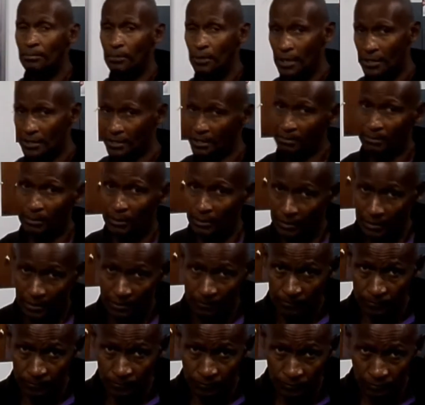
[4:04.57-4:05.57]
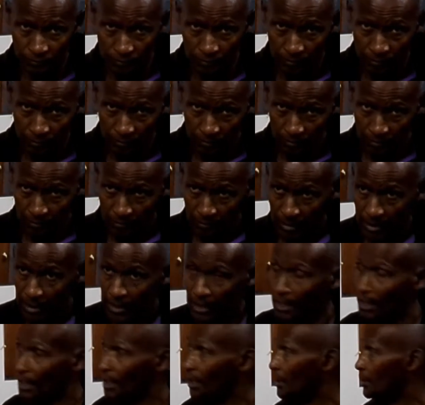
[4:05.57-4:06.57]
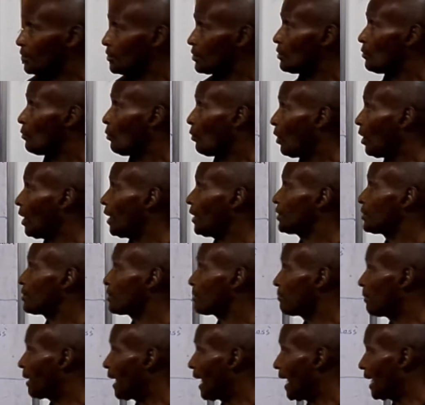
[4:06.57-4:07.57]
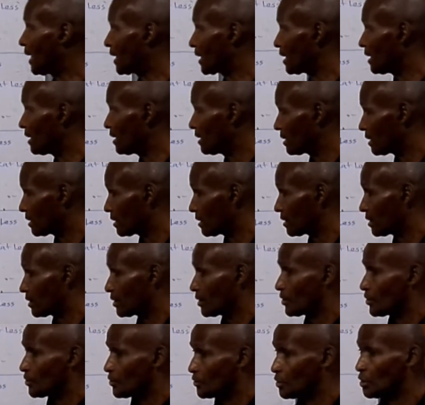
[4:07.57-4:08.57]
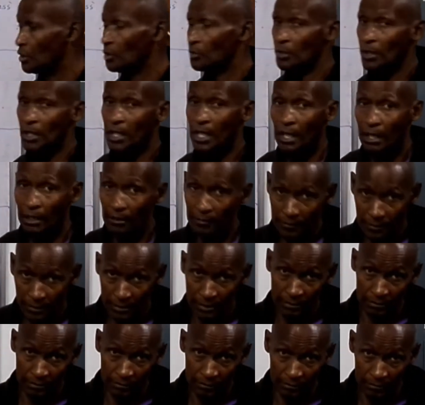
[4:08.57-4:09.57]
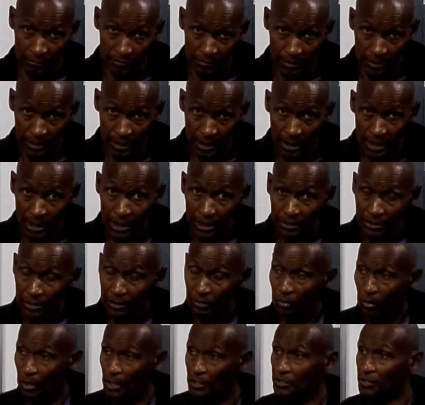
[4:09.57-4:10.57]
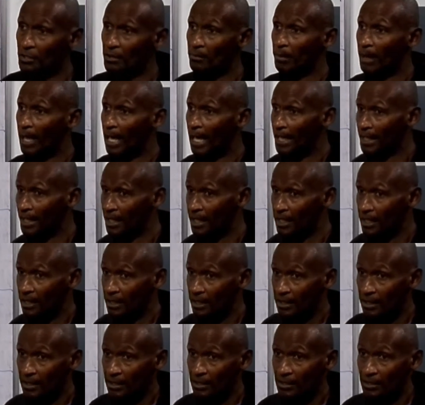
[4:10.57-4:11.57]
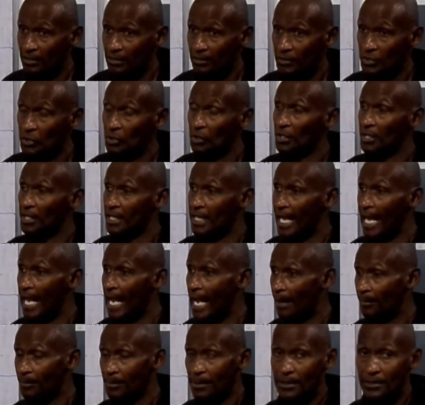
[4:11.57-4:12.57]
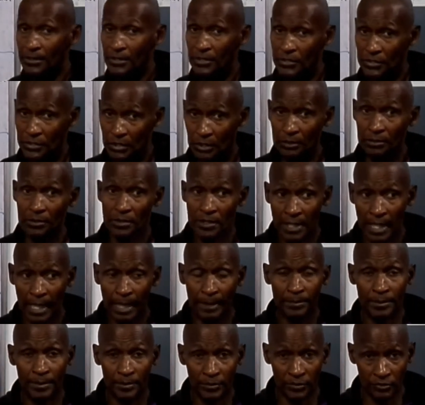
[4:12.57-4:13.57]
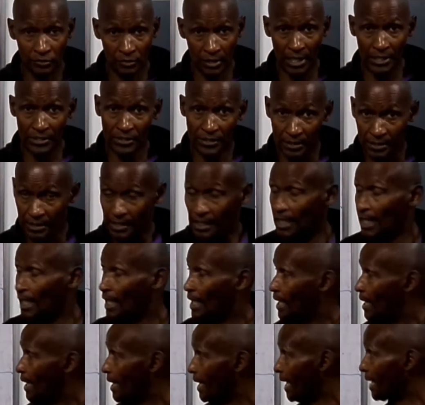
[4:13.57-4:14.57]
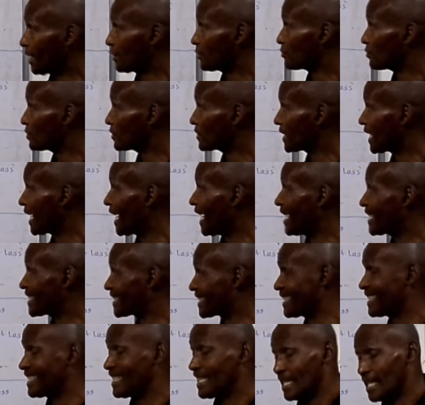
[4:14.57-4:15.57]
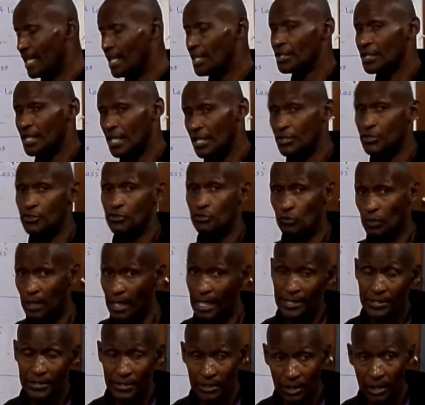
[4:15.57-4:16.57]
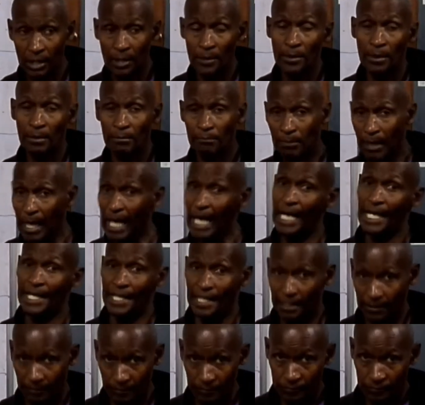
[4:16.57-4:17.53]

principles. You want your body to recover. You want your body to adapt to certain types of stresses. Exercising is a stress on the body.